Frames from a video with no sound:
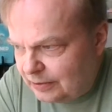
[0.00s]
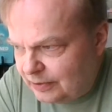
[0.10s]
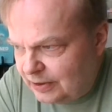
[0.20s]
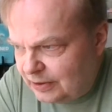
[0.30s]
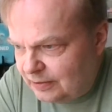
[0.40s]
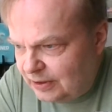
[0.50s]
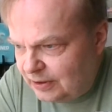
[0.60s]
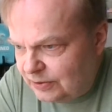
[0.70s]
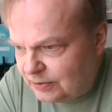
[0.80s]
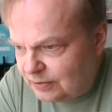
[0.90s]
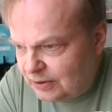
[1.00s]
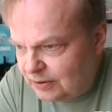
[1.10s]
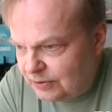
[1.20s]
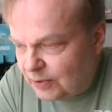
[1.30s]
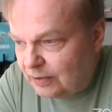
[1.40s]
It
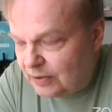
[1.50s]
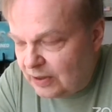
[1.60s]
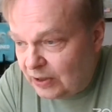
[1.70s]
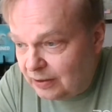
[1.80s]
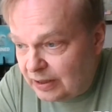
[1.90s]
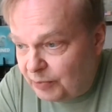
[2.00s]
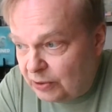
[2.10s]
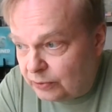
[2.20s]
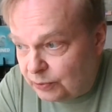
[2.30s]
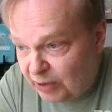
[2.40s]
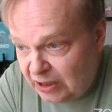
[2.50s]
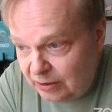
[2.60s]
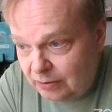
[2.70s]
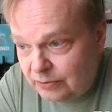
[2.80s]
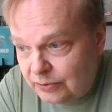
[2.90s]
is definitely about
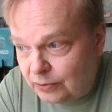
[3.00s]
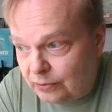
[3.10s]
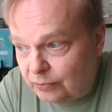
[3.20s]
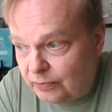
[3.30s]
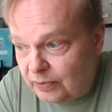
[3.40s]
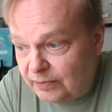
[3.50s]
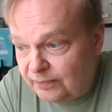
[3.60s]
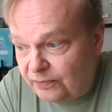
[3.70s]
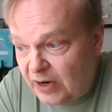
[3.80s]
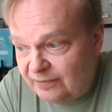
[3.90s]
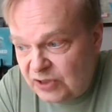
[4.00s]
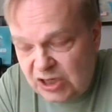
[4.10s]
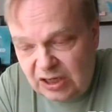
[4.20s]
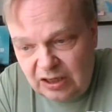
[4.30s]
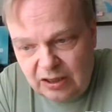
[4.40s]
speed. So
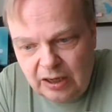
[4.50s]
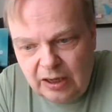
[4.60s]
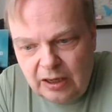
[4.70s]
5G